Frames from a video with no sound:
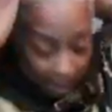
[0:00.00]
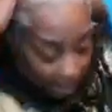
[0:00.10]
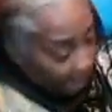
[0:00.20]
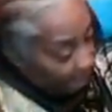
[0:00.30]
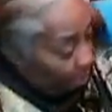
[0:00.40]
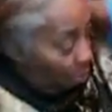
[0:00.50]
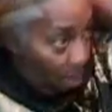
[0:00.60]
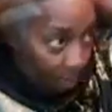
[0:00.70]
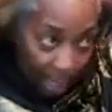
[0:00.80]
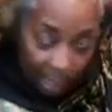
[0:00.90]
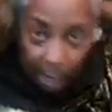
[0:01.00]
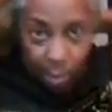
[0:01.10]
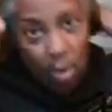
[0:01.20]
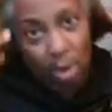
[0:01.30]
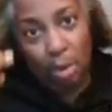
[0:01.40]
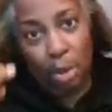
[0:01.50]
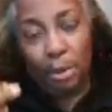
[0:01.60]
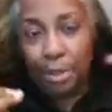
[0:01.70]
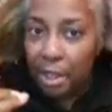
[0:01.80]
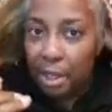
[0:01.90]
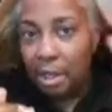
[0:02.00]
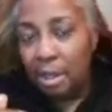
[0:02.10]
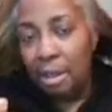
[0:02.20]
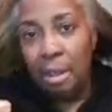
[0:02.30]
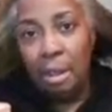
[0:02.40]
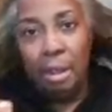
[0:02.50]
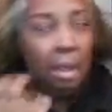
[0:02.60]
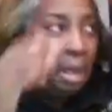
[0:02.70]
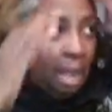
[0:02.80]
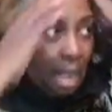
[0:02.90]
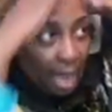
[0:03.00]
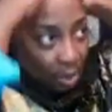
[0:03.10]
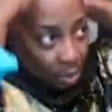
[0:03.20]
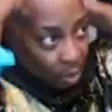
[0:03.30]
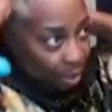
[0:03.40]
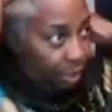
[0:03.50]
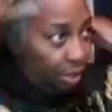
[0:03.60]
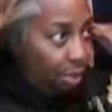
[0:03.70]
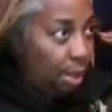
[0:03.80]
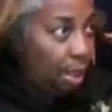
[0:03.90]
later on when I get more growth. I don't want